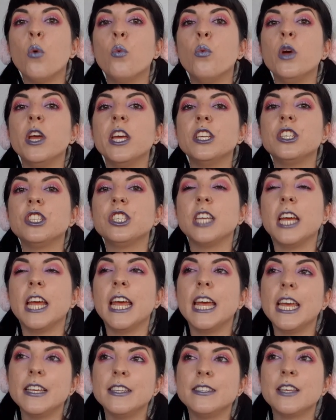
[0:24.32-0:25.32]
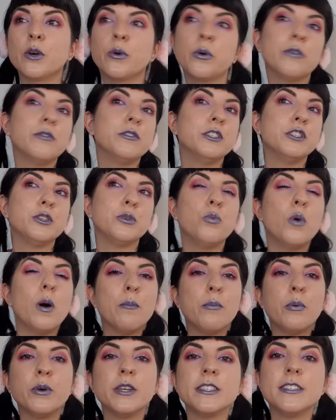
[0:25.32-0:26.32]
which is equivalent to
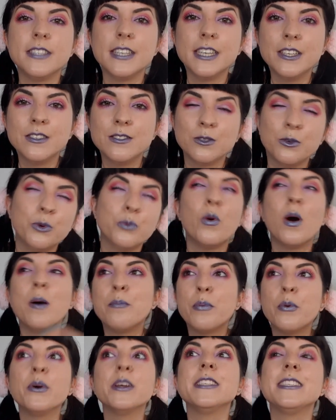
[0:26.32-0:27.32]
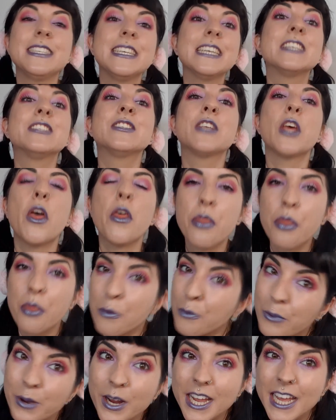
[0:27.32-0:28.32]
1.6 or 1.6
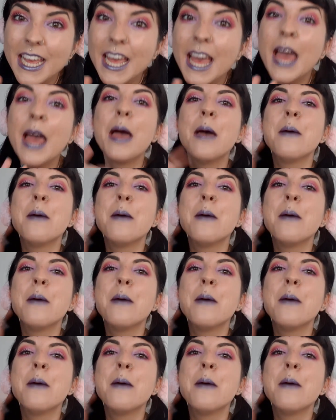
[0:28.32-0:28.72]
3